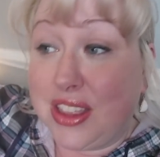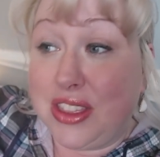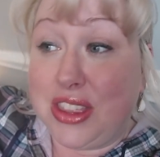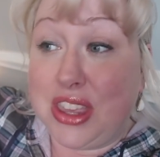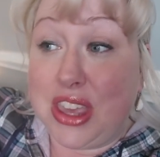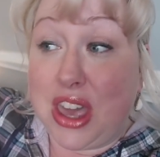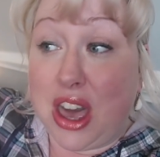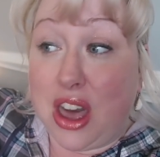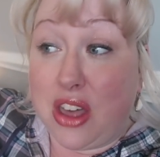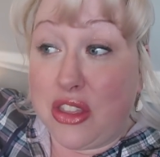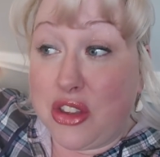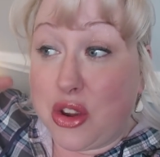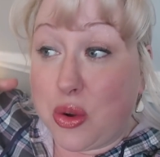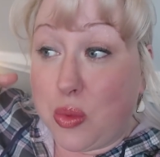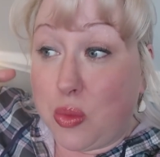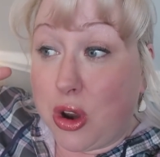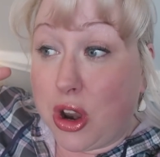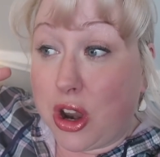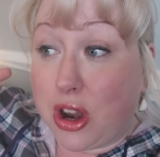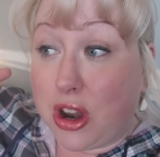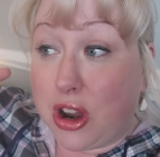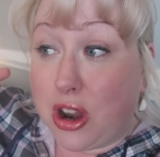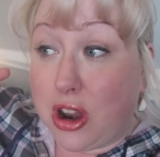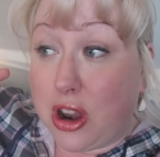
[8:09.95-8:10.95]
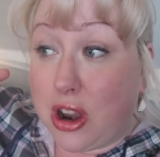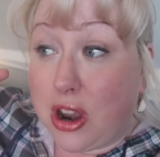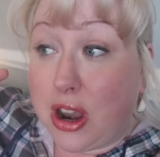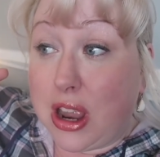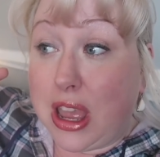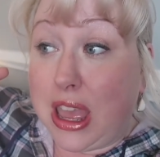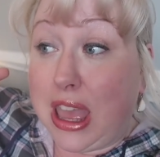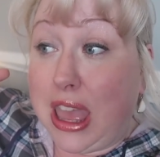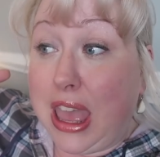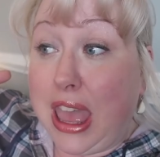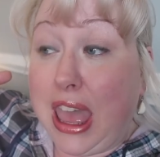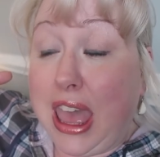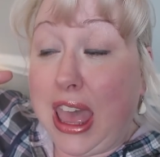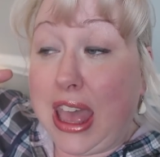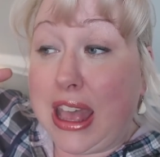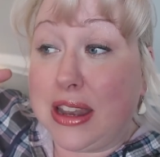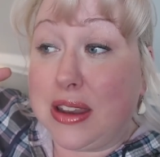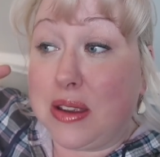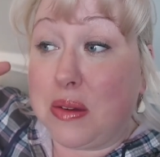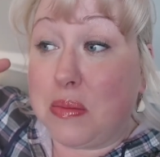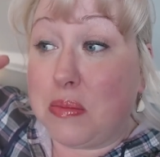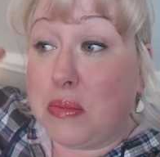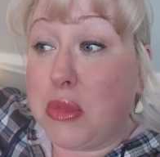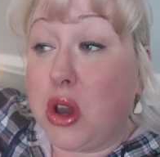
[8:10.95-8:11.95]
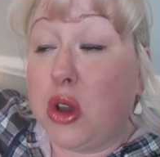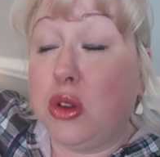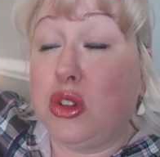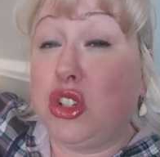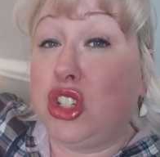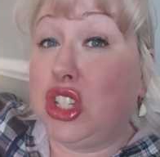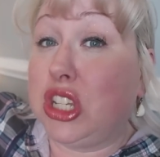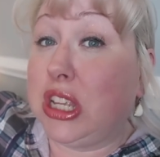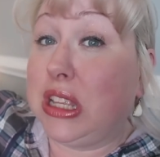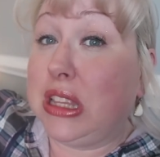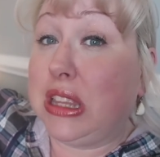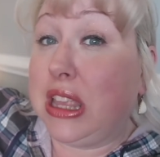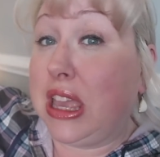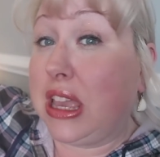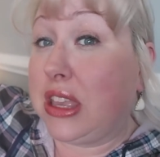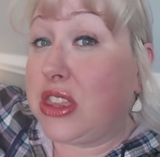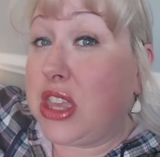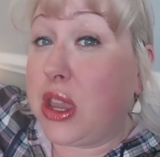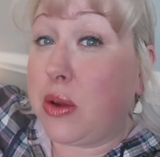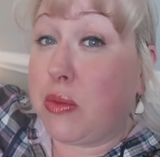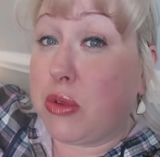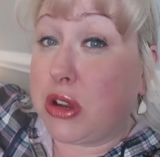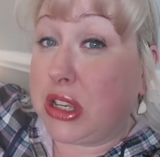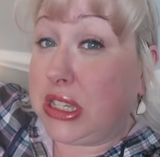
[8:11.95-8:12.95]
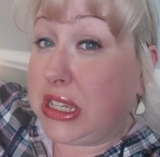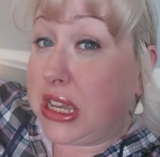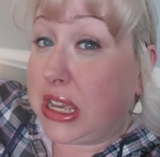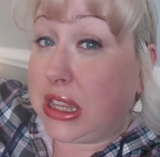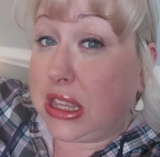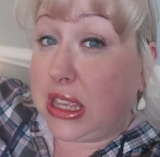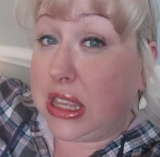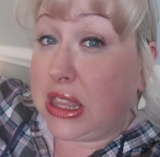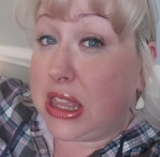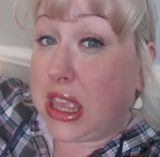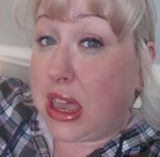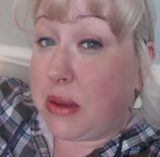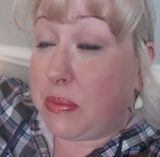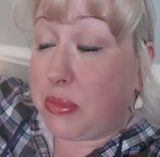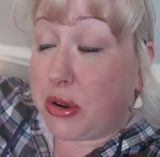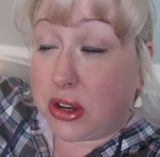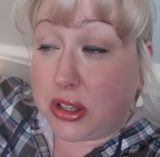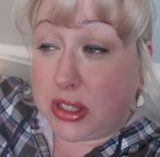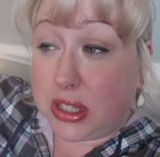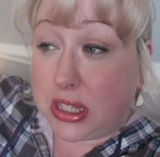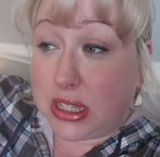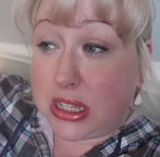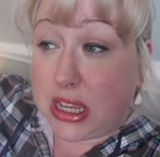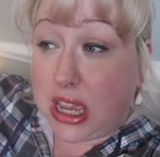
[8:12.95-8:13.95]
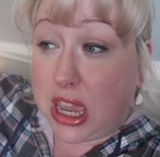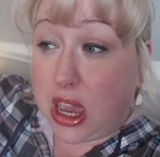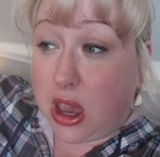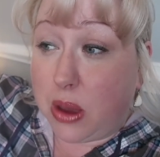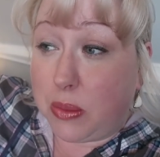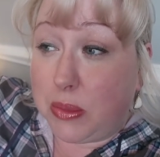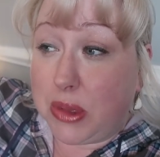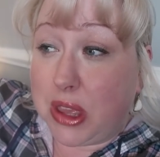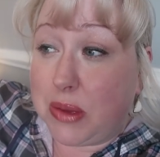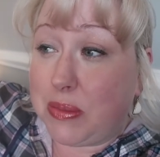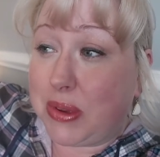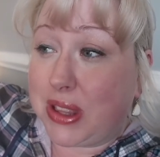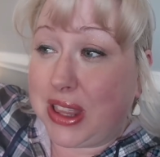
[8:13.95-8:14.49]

The other worker had motion like they were telling that person to help me,